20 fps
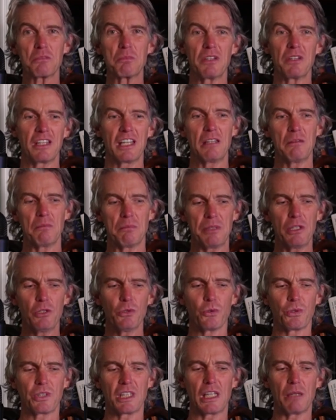But then being
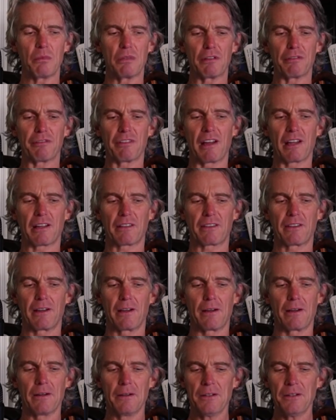okay with the fact
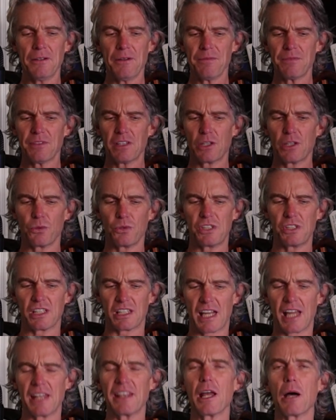that, you're
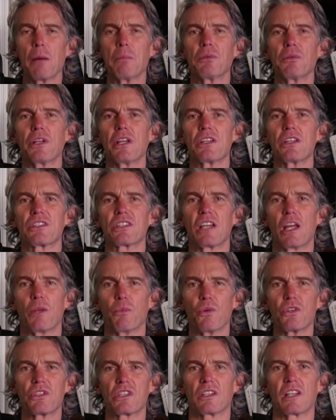in that place
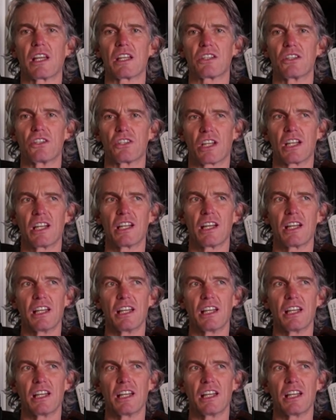and what's the lessons in it.